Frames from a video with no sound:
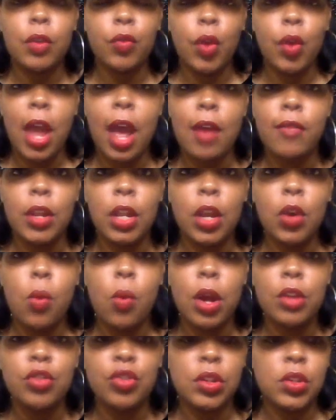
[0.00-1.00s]
If you have any
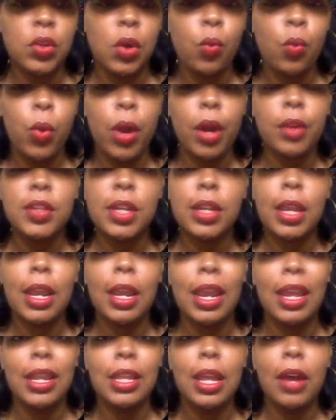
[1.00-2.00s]
questions on where to
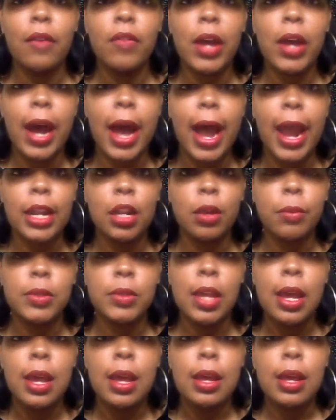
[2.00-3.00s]
get any of the
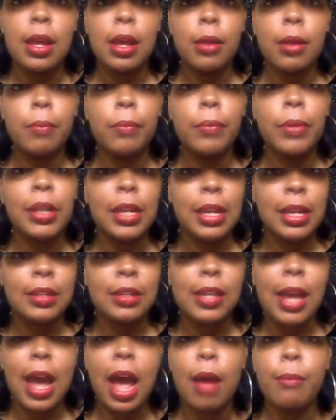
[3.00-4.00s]
items,
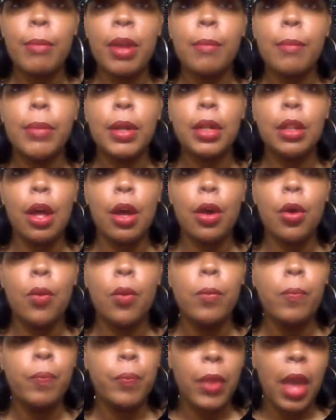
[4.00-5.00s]
please comment
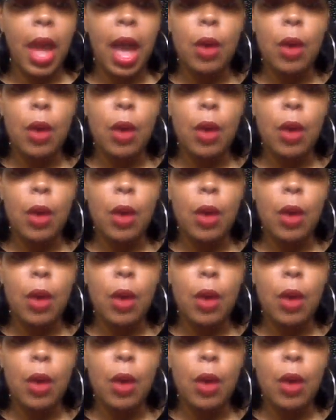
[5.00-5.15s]
below.